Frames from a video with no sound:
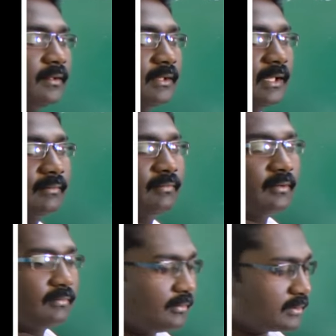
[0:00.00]
Therefore,
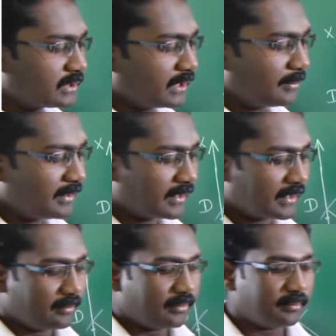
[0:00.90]
four centimeters
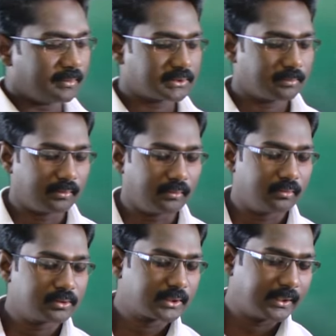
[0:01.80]
measure the
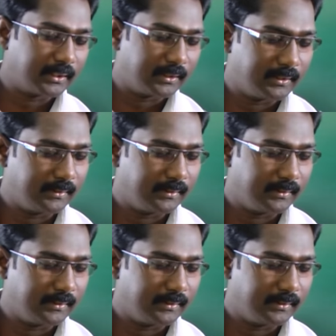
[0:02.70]
scale.